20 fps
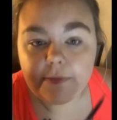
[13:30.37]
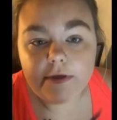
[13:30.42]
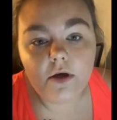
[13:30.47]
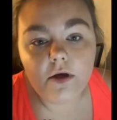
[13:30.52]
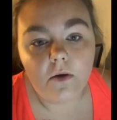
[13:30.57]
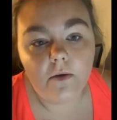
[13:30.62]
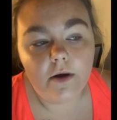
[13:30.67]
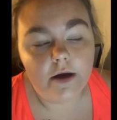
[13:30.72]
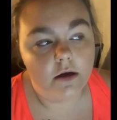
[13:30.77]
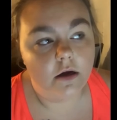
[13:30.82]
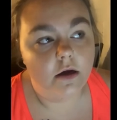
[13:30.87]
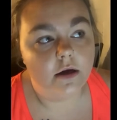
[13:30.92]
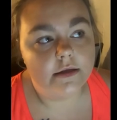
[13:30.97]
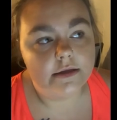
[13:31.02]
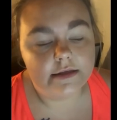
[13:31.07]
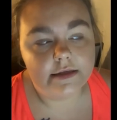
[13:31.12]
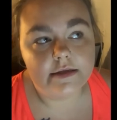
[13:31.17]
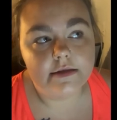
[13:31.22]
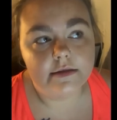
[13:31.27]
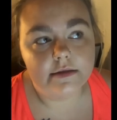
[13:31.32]
going on
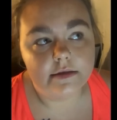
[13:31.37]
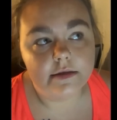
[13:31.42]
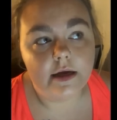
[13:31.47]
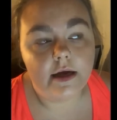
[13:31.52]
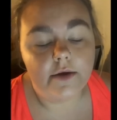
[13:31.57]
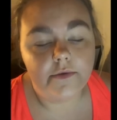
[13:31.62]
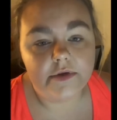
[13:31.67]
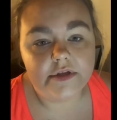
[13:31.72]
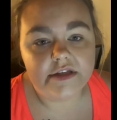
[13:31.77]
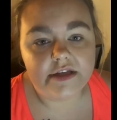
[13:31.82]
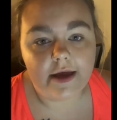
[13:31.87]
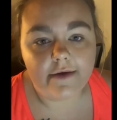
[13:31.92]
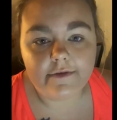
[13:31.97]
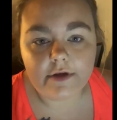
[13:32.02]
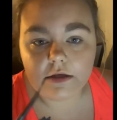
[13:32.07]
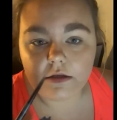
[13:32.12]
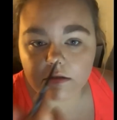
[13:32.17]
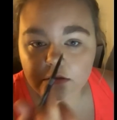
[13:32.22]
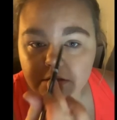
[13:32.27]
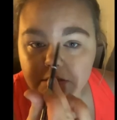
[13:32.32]
since I was
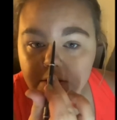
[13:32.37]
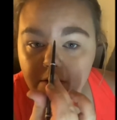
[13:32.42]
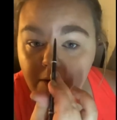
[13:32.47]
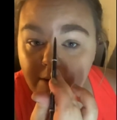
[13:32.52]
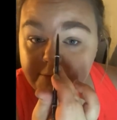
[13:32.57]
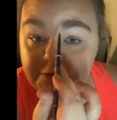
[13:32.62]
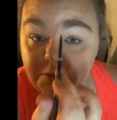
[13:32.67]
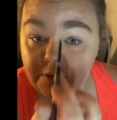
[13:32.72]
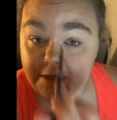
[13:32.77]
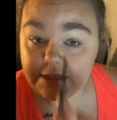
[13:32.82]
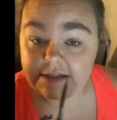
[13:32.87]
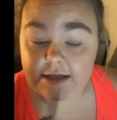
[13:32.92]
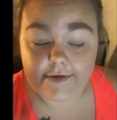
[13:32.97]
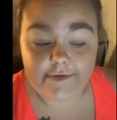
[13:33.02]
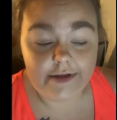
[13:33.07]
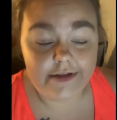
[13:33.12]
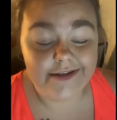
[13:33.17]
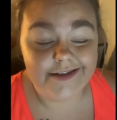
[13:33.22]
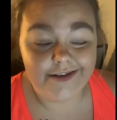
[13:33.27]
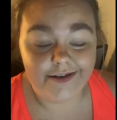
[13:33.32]
7. So I'm
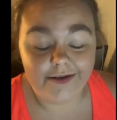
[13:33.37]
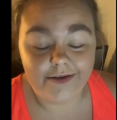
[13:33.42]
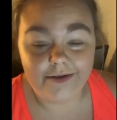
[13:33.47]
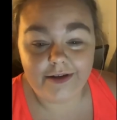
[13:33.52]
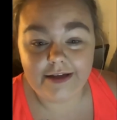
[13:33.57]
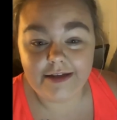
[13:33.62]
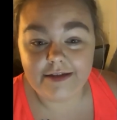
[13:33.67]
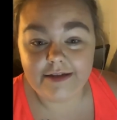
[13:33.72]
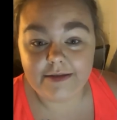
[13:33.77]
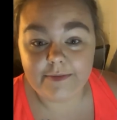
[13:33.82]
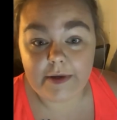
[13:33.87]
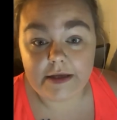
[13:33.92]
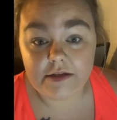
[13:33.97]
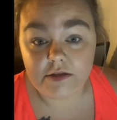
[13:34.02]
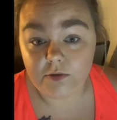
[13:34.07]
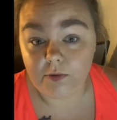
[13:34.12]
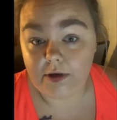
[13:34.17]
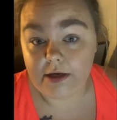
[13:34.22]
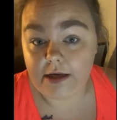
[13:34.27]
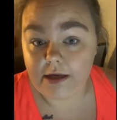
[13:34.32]
27, so it's been
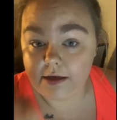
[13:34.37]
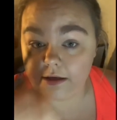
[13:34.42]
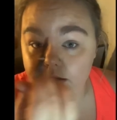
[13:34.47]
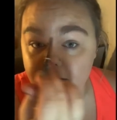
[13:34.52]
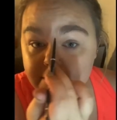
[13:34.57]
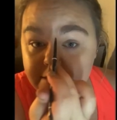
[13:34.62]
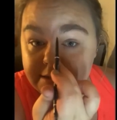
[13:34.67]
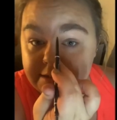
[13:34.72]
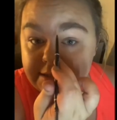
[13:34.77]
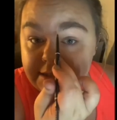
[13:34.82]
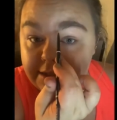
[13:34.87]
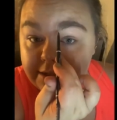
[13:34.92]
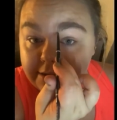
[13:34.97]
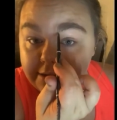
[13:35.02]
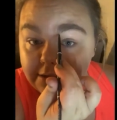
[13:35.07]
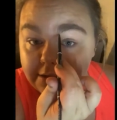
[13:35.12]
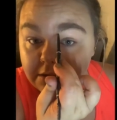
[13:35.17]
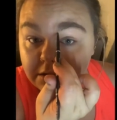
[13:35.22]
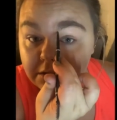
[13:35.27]
20 years this year.